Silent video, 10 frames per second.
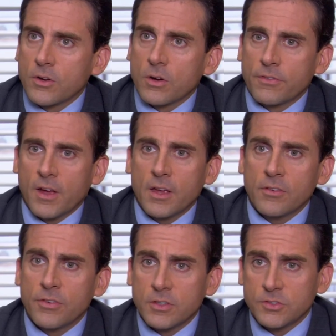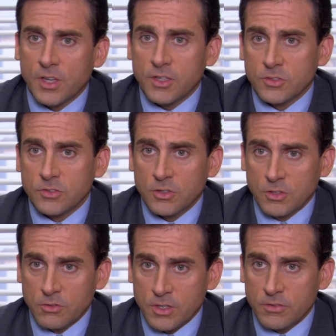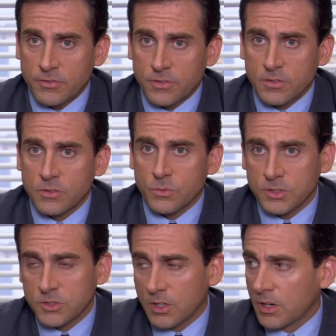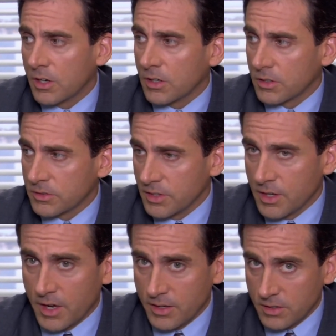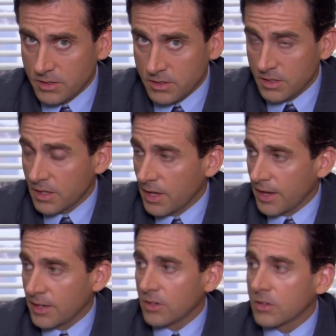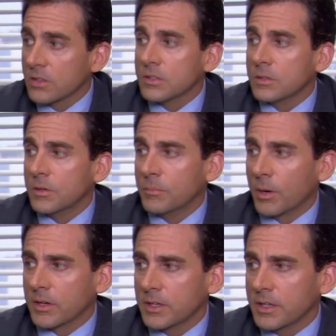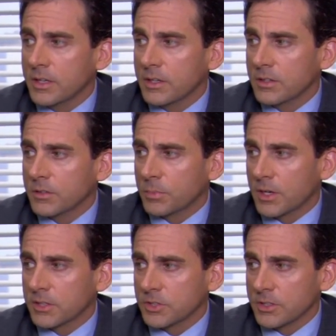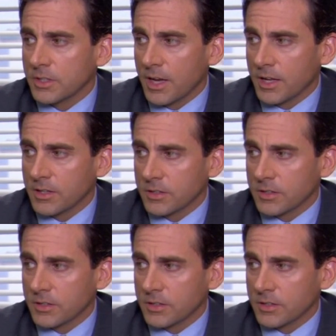There are five stages to grief, which are denial, anger, bargaining, depression, and